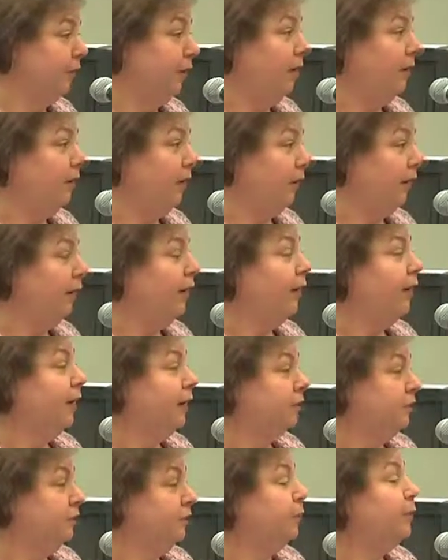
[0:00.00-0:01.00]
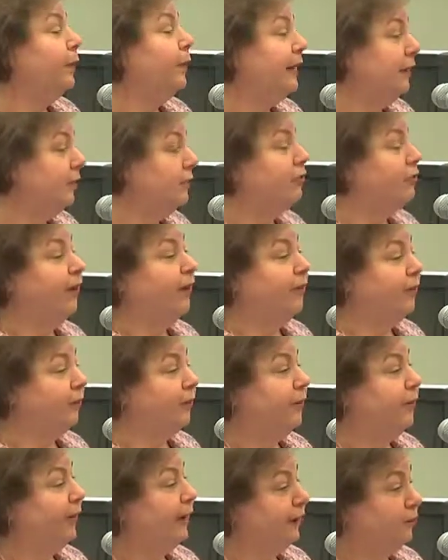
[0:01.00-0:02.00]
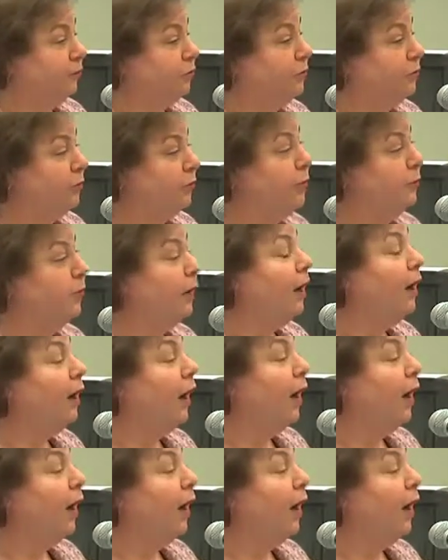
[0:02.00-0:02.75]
are to each other and to